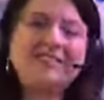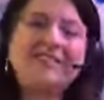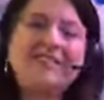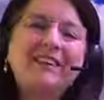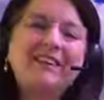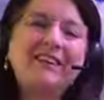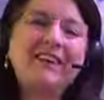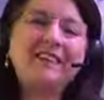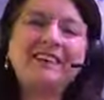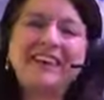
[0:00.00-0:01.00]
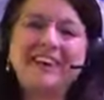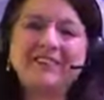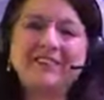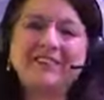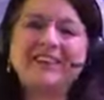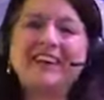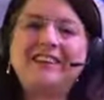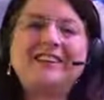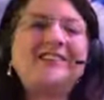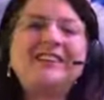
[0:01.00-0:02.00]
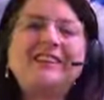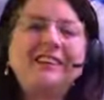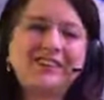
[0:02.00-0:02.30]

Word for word: is Reverend Yvonne McAndrew at Unity